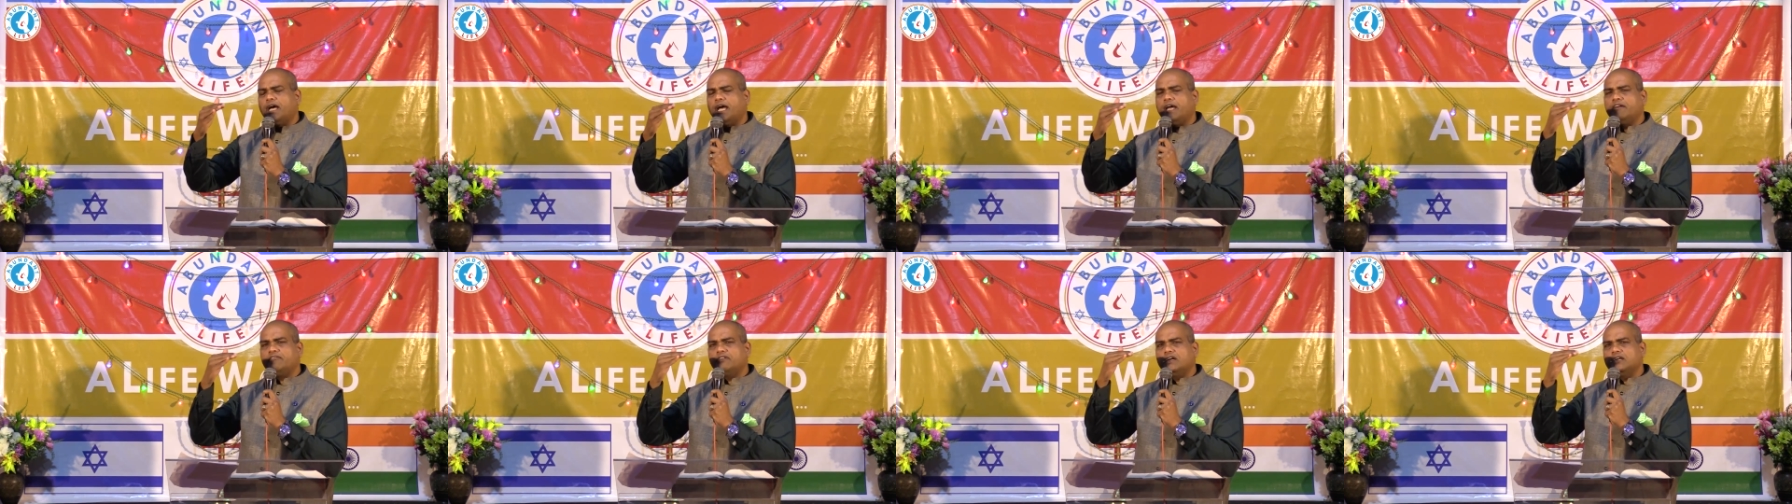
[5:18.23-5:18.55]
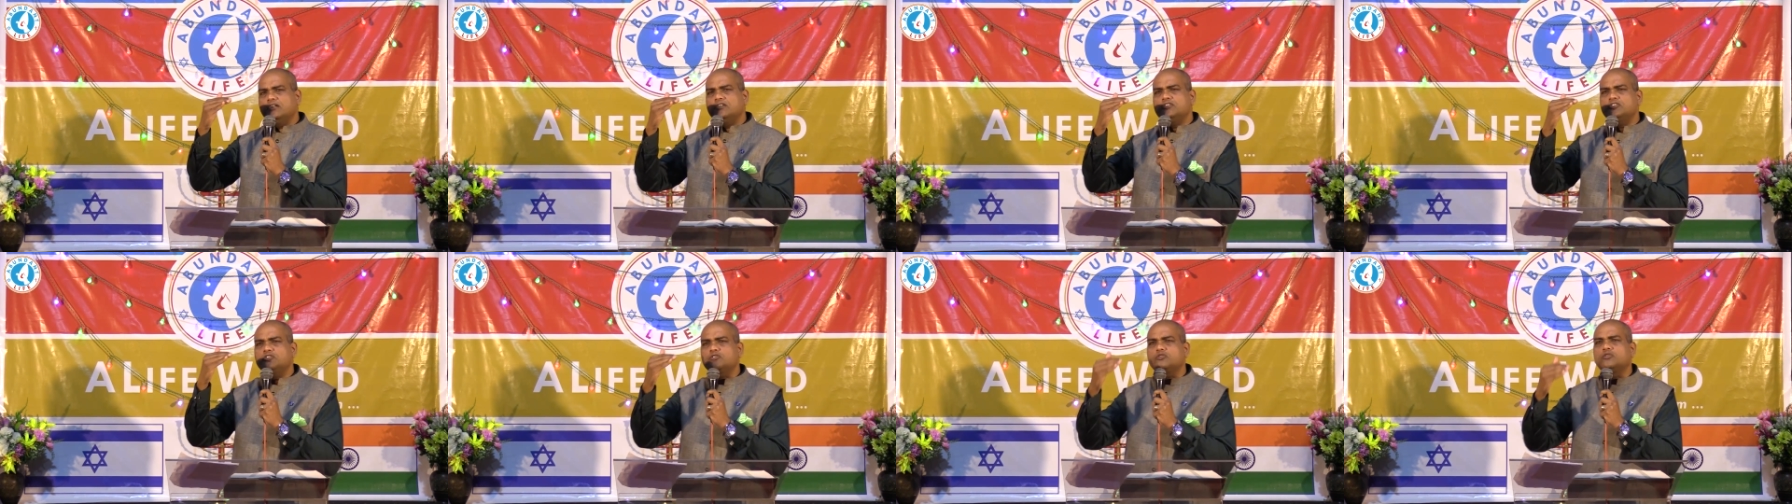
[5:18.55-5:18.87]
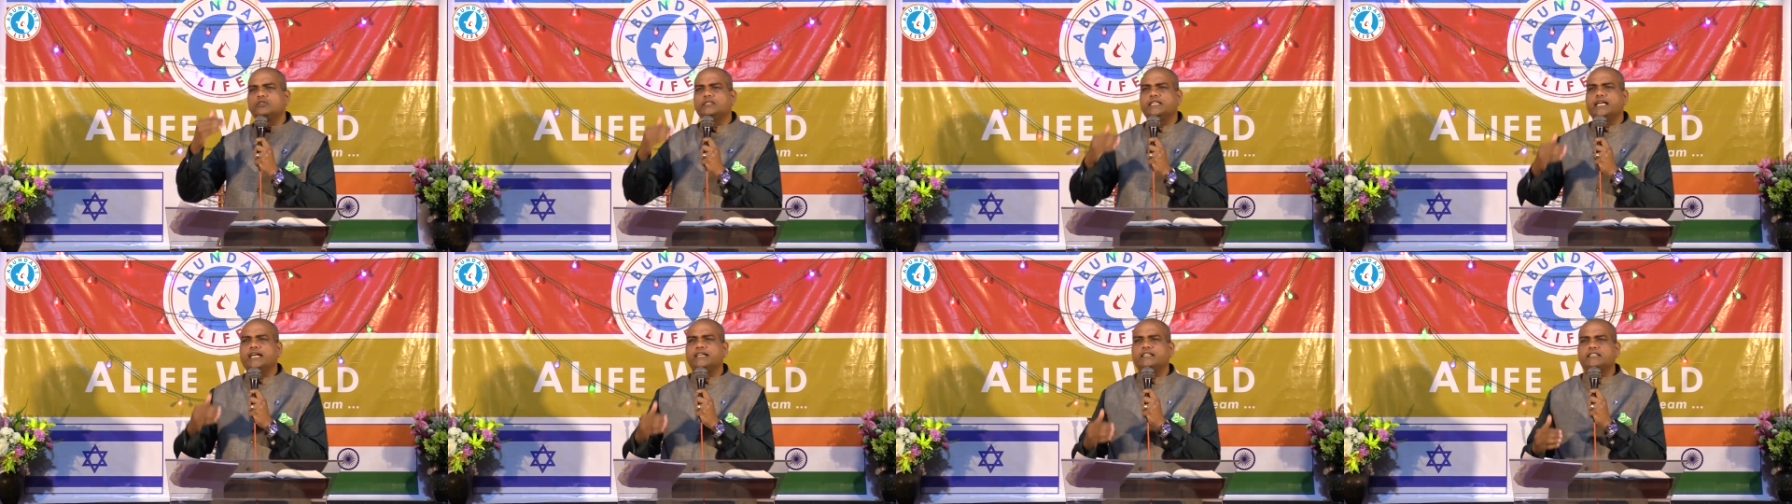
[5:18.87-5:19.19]
I've
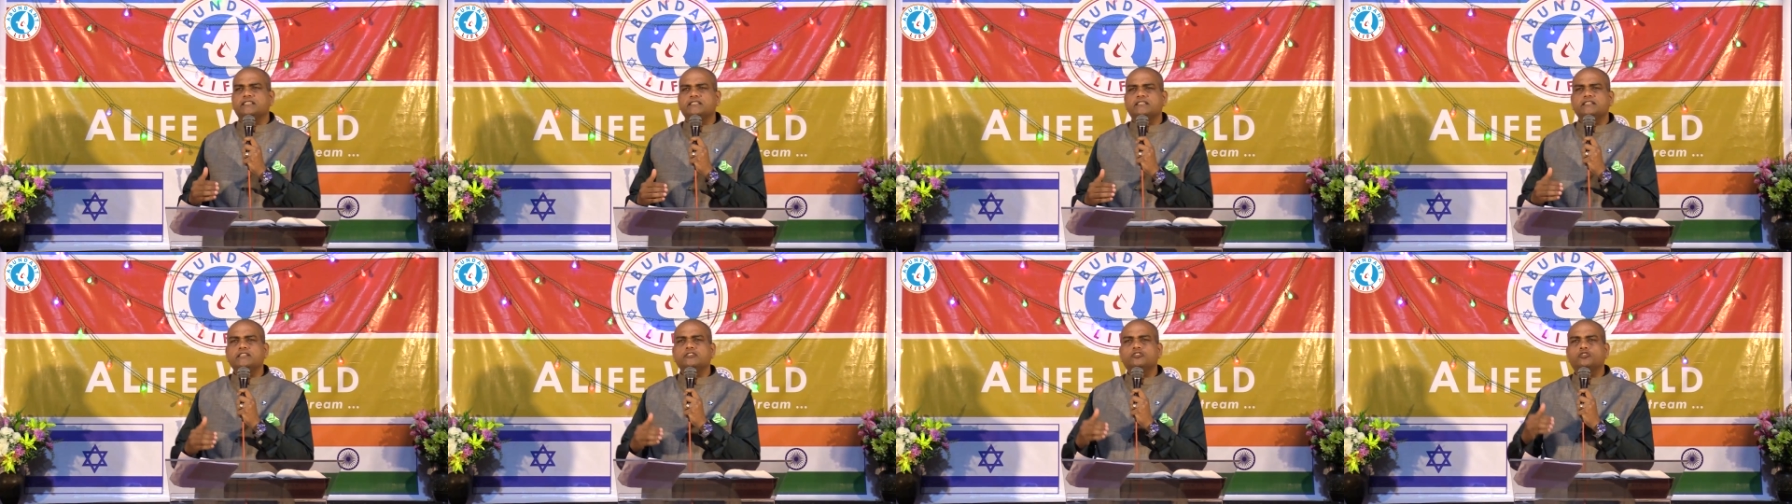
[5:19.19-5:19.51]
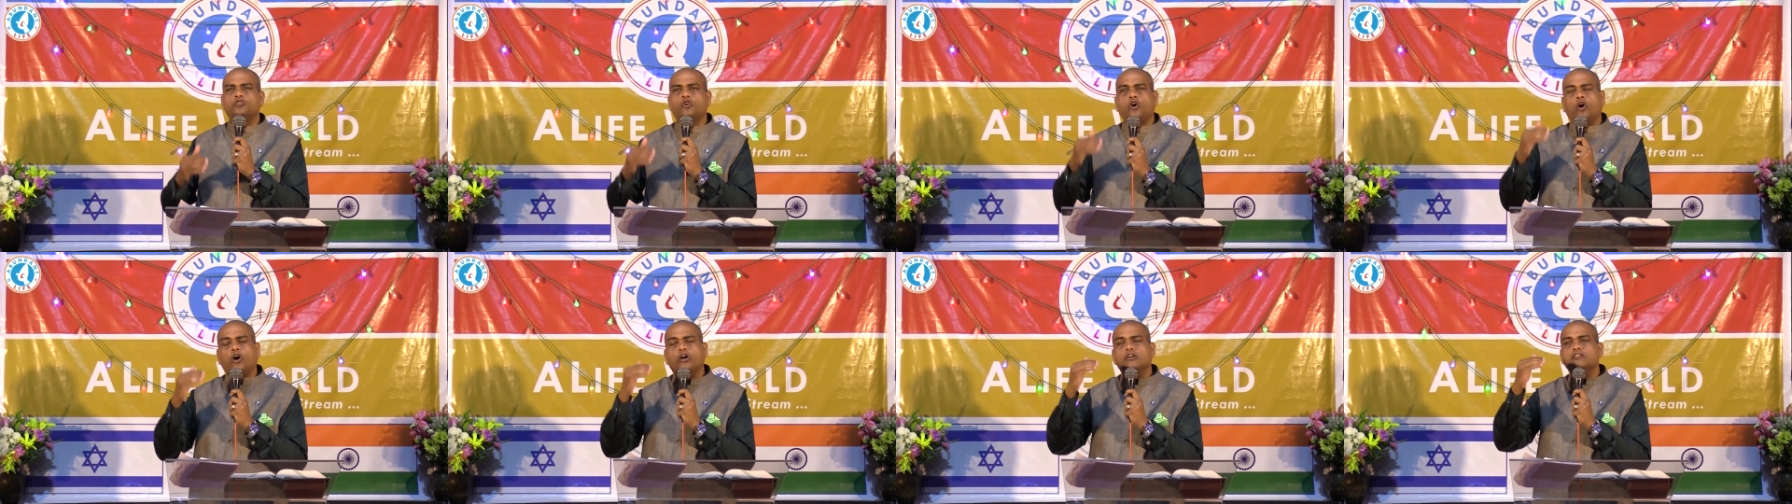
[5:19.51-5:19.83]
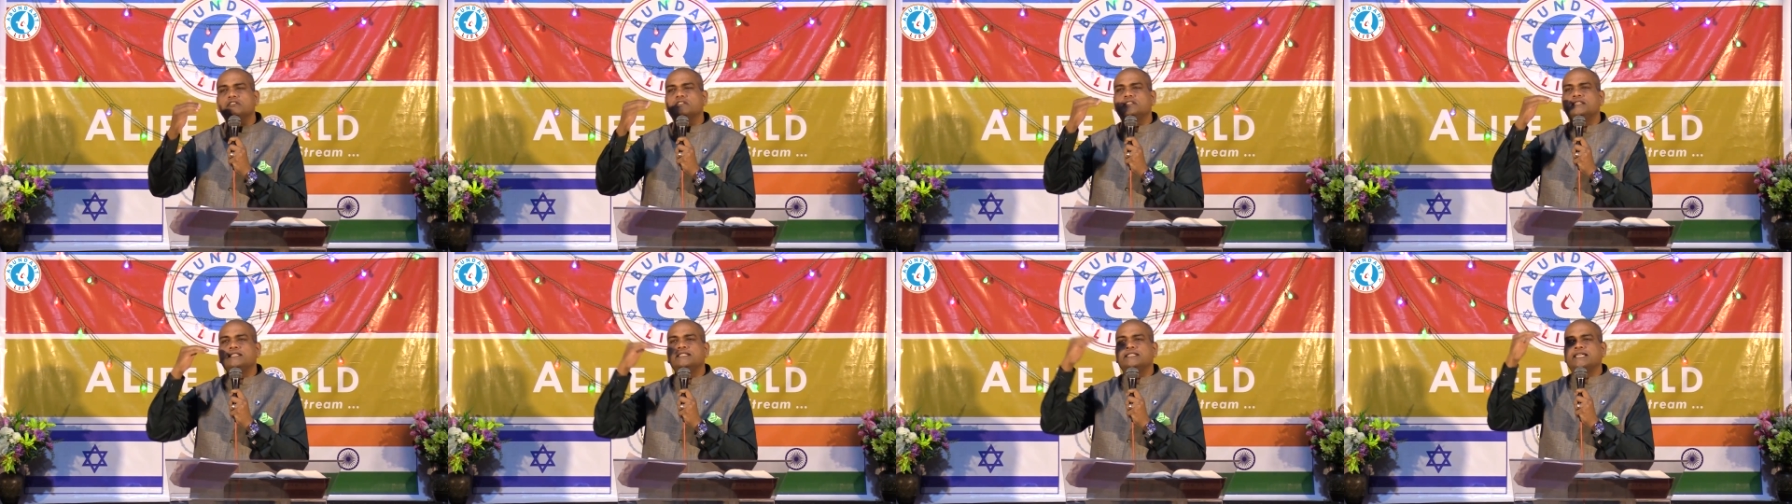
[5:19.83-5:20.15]
understood that this is
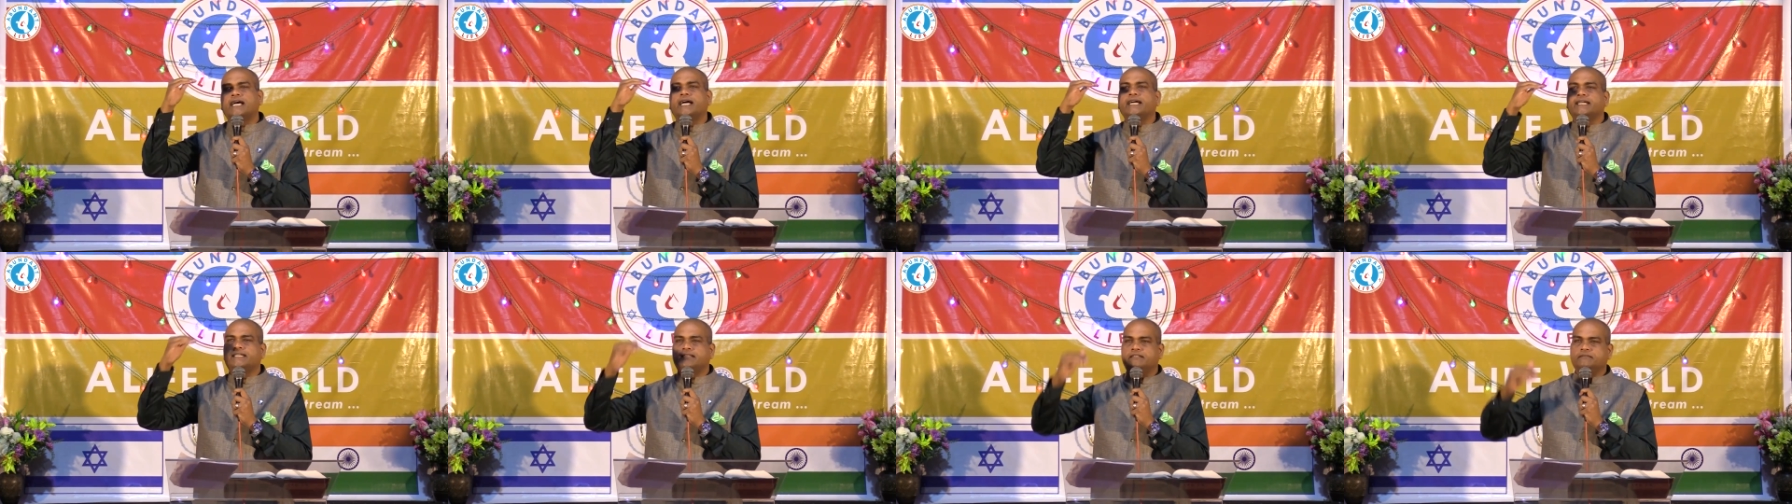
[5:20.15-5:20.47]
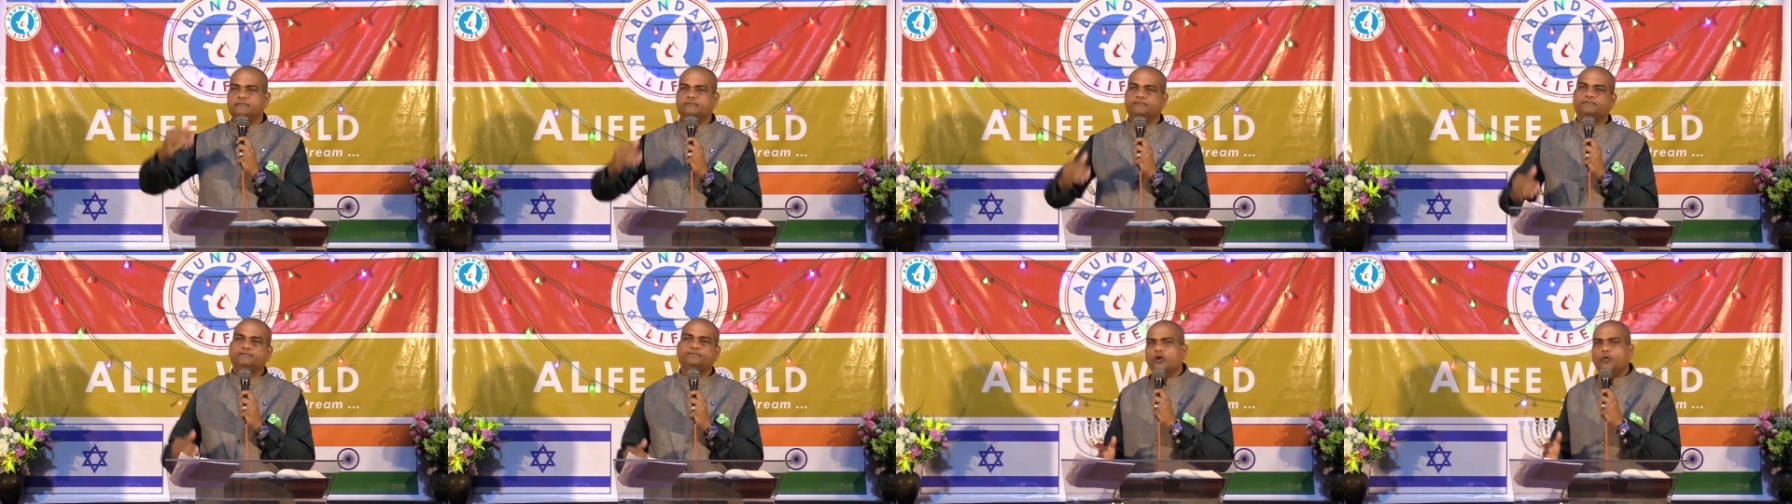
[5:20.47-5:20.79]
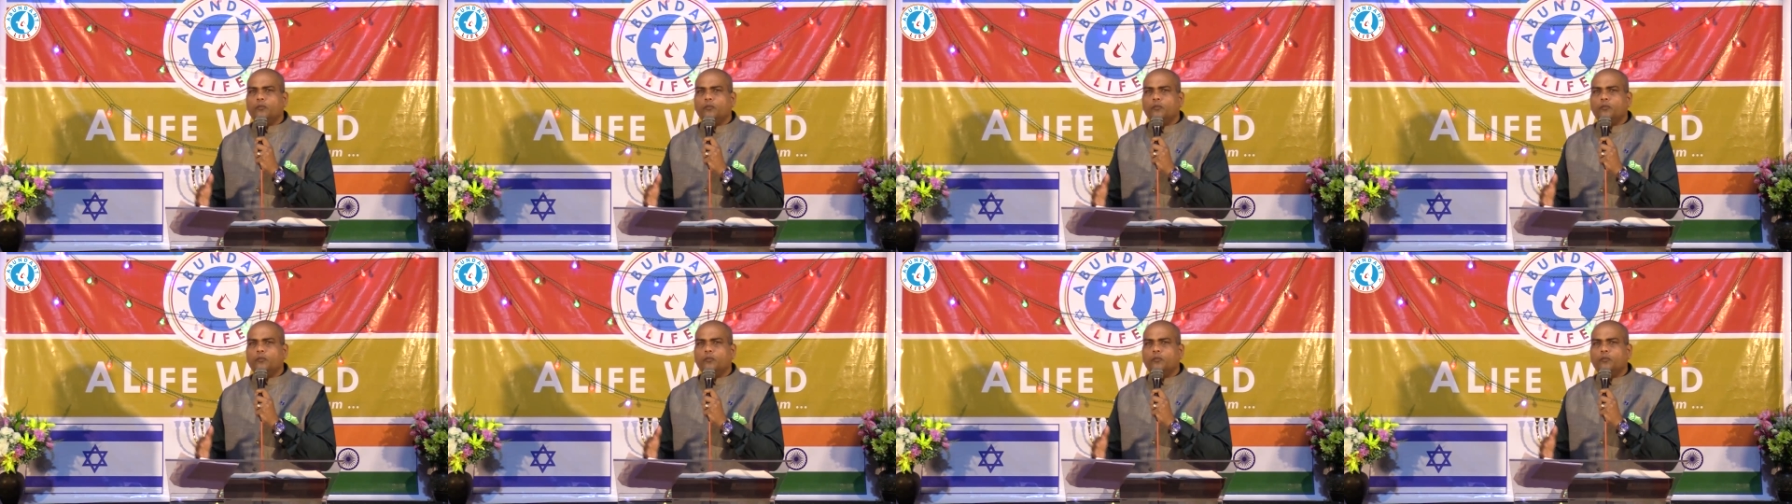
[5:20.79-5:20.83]
God's design.